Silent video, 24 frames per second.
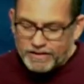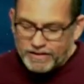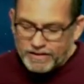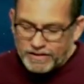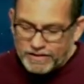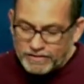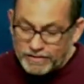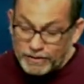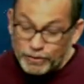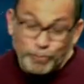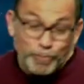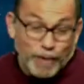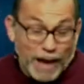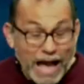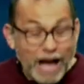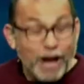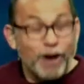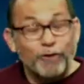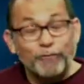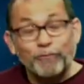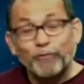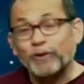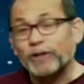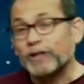this
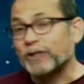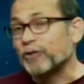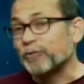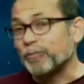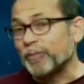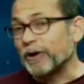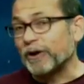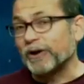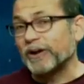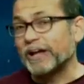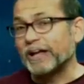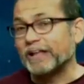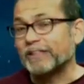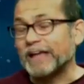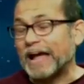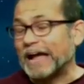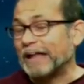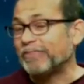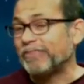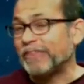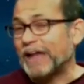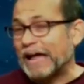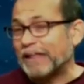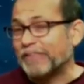powerful experience, I,
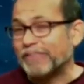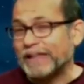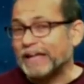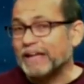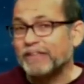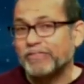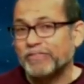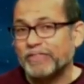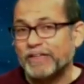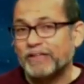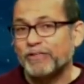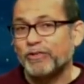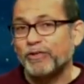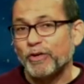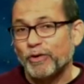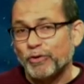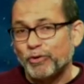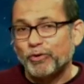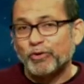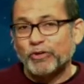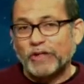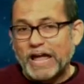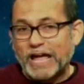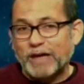I think this
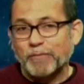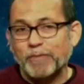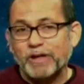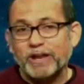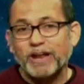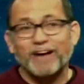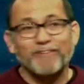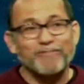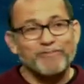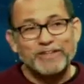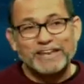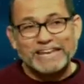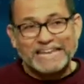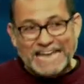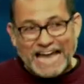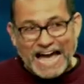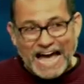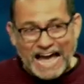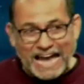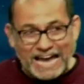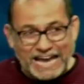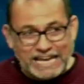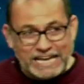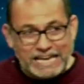statement of the
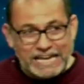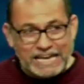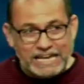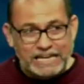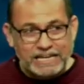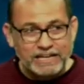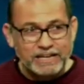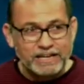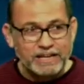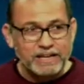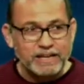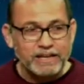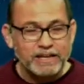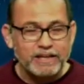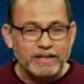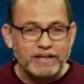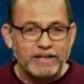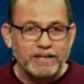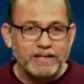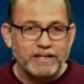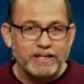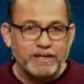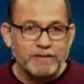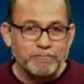nine
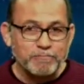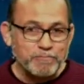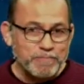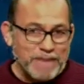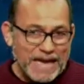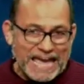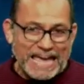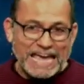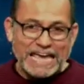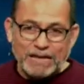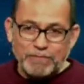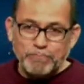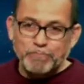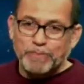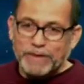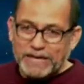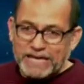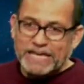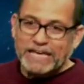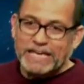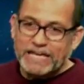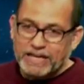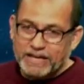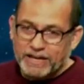may
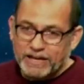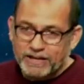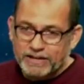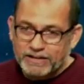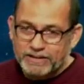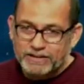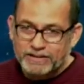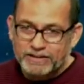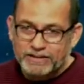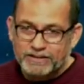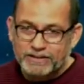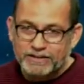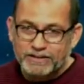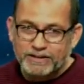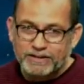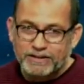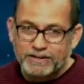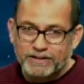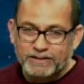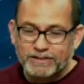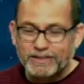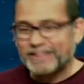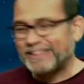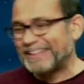be
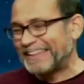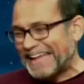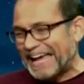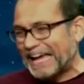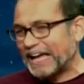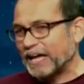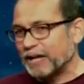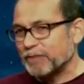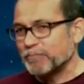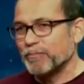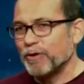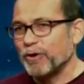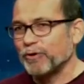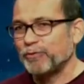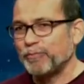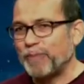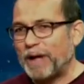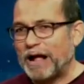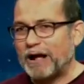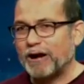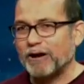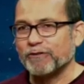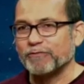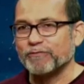the second most
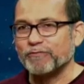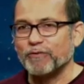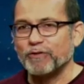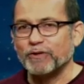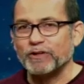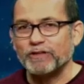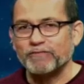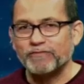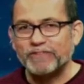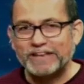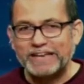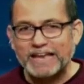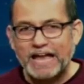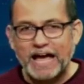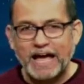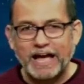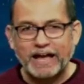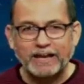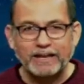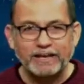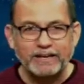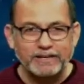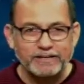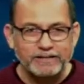powerful of the
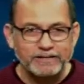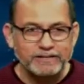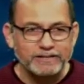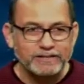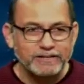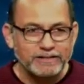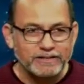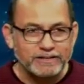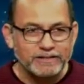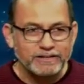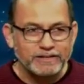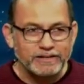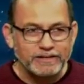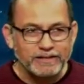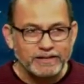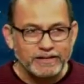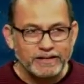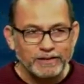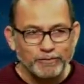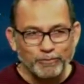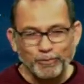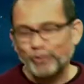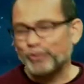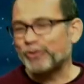nine.
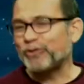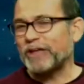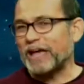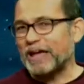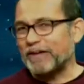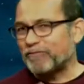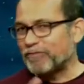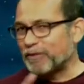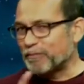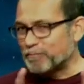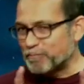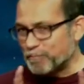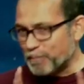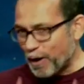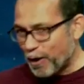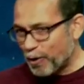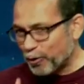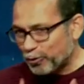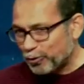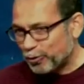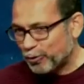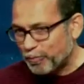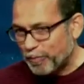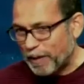We'll save the
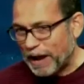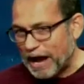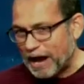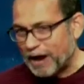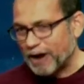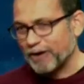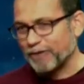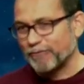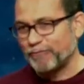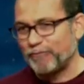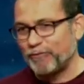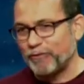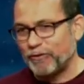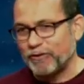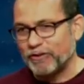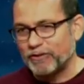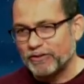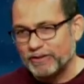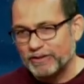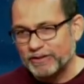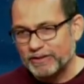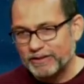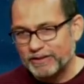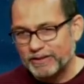most powerful
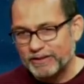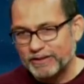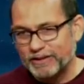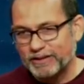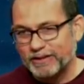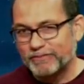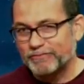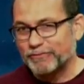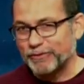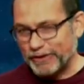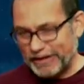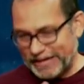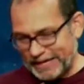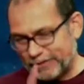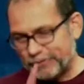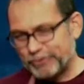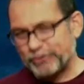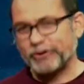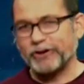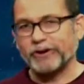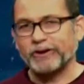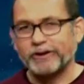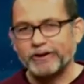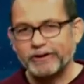for
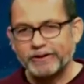Easter.